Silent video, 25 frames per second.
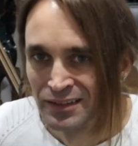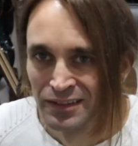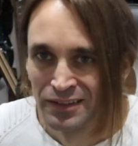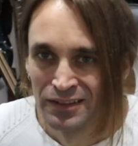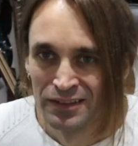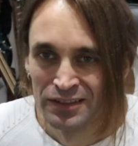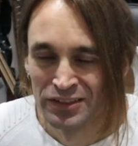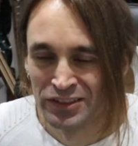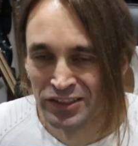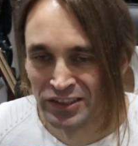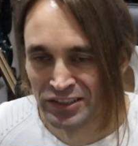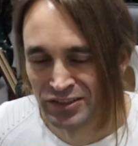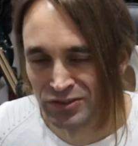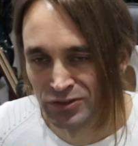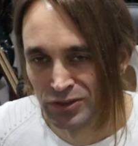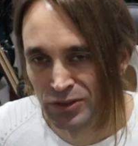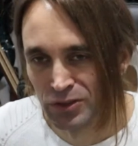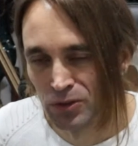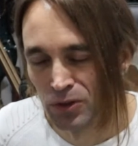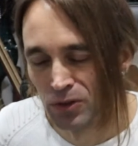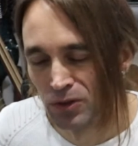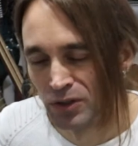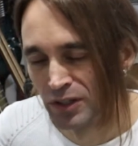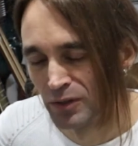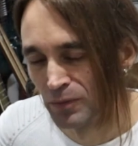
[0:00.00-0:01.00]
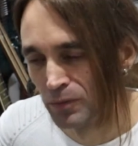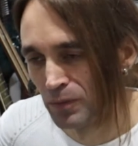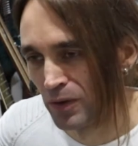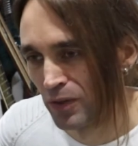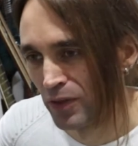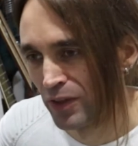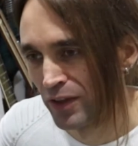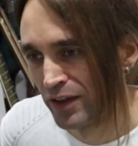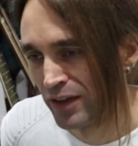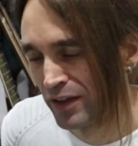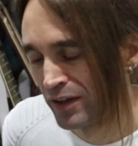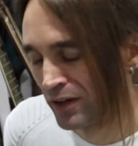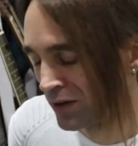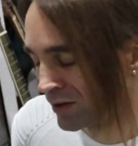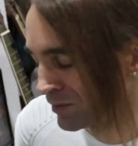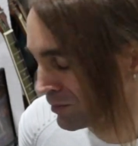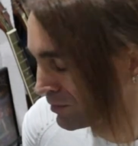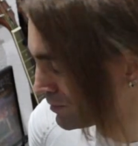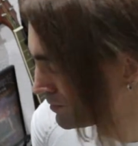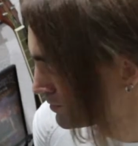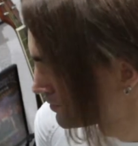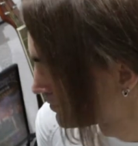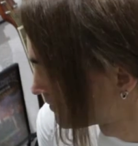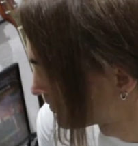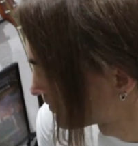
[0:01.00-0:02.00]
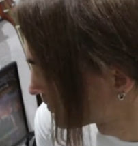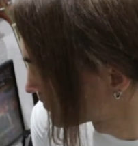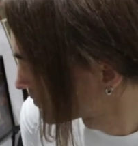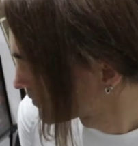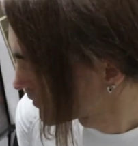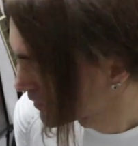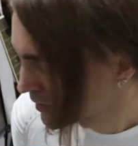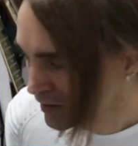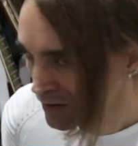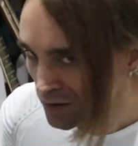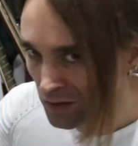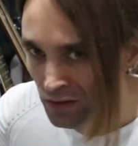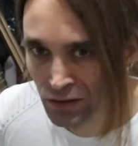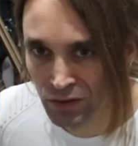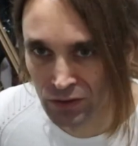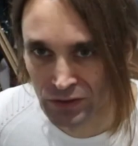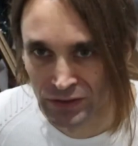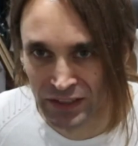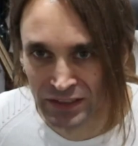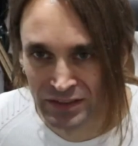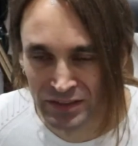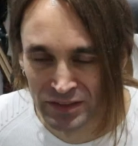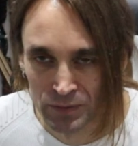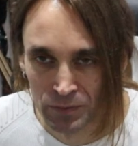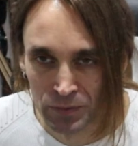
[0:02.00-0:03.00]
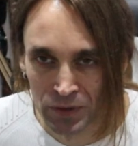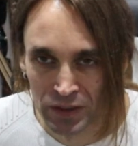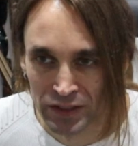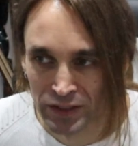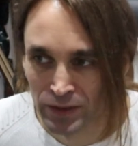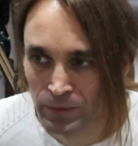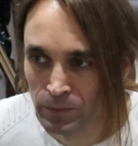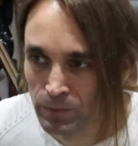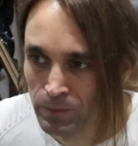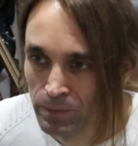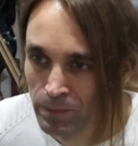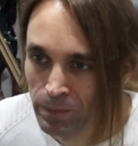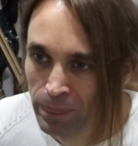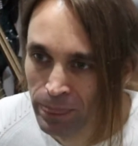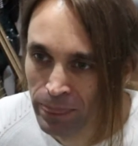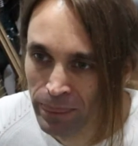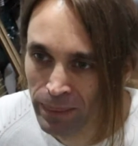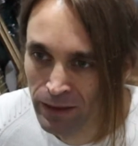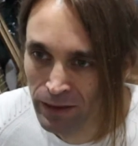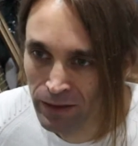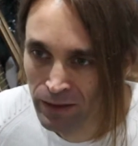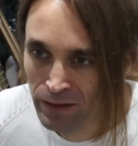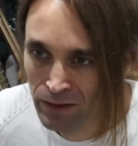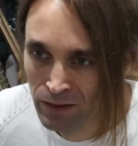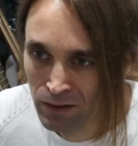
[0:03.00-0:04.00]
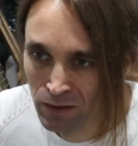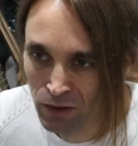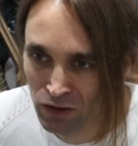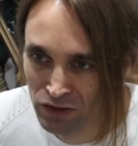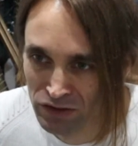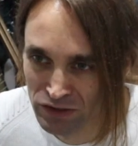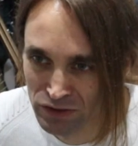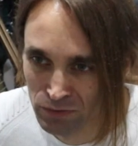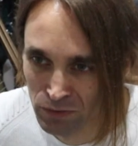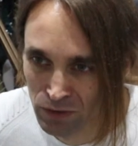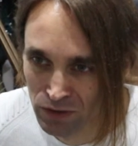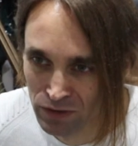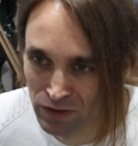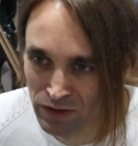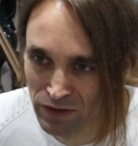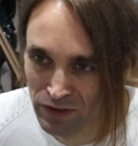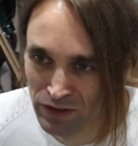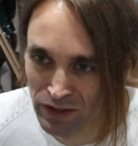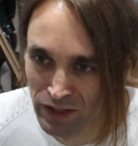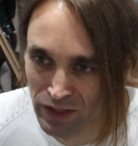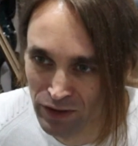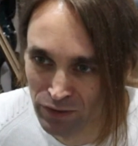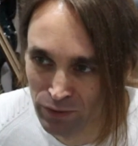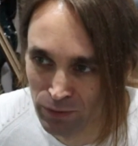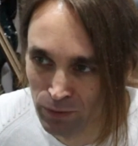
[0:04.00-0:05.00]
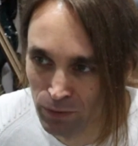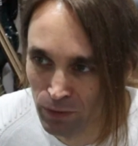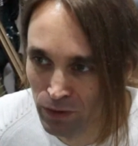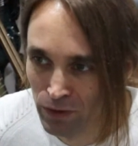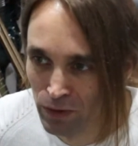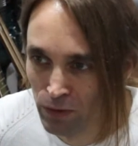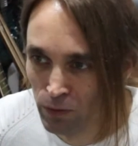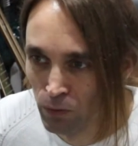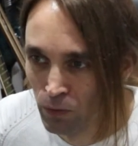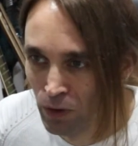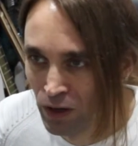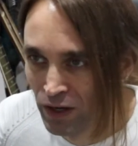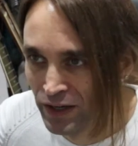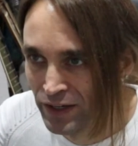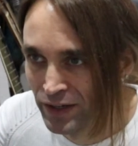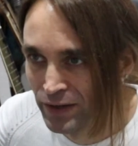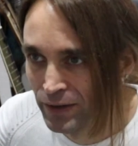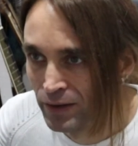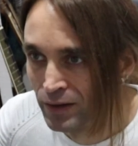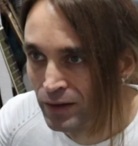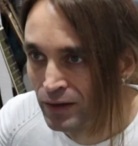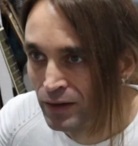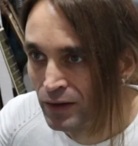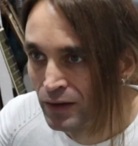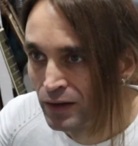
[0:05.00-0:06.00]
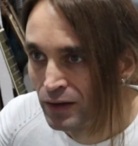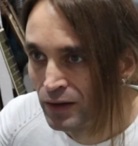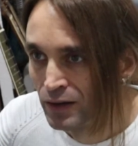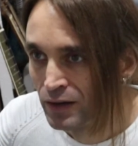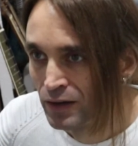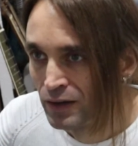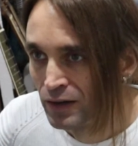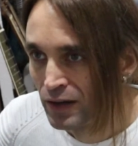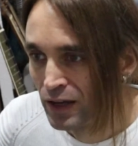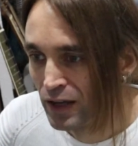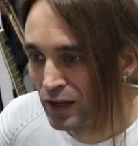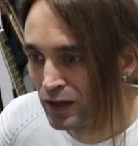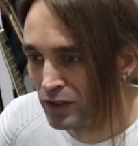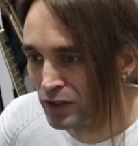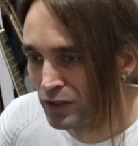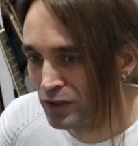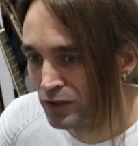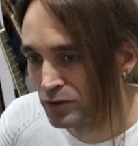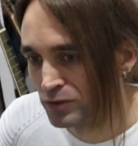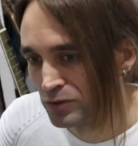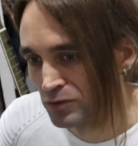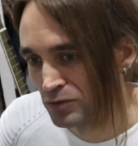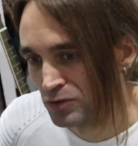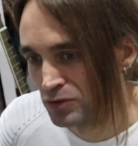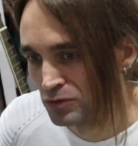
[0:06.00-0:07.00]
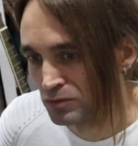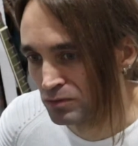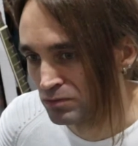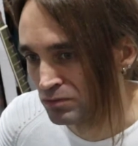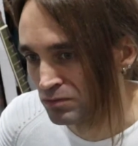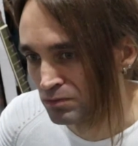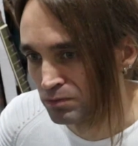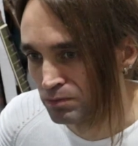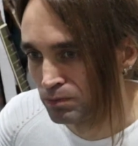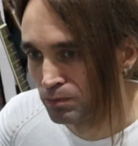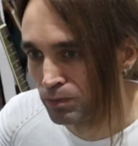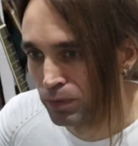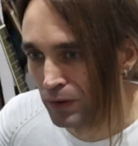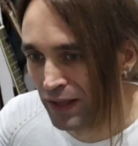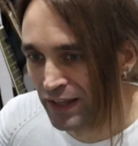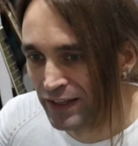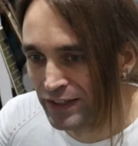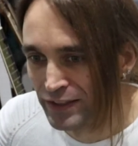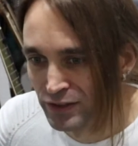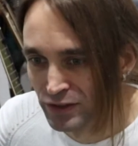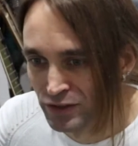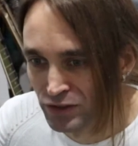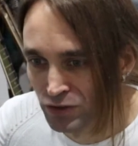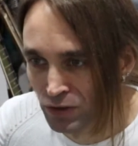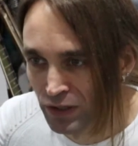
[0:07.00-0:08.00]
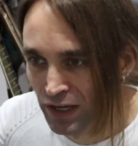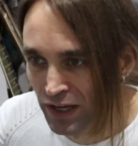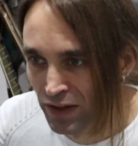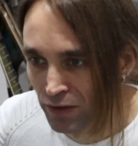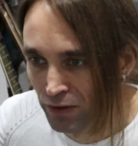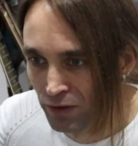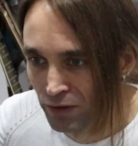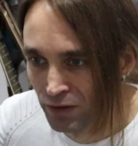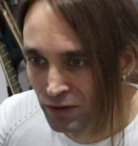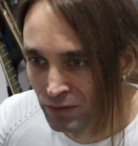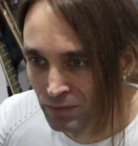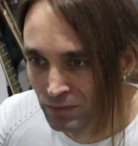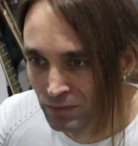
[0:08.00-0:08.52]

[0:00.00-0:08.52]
Just recorded with a condenser mic. Also one on the left, one on the right, and it blended together,